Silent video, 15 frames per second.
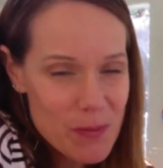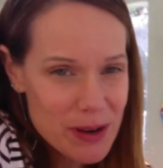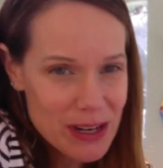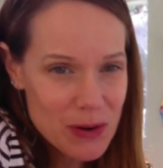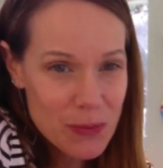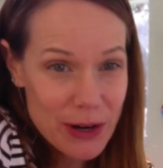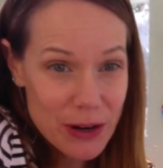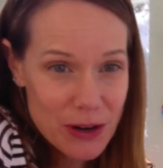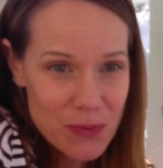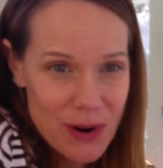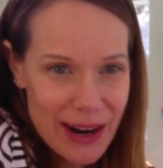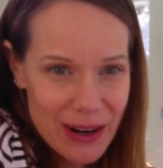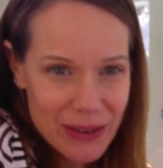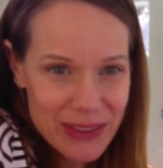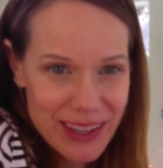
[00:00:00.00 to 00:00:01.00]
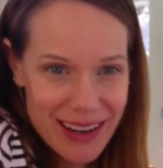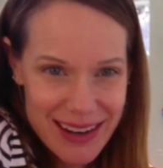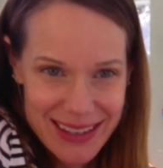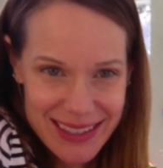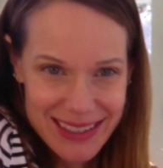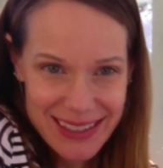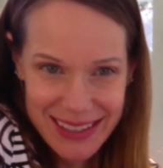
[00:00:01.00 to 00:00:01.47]
many weird, wild
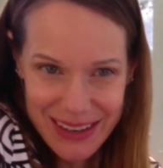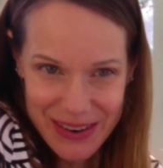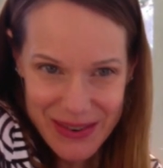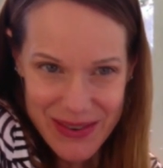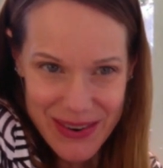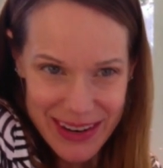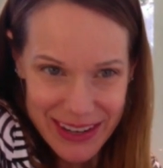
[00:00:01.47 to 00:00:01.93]
things to do.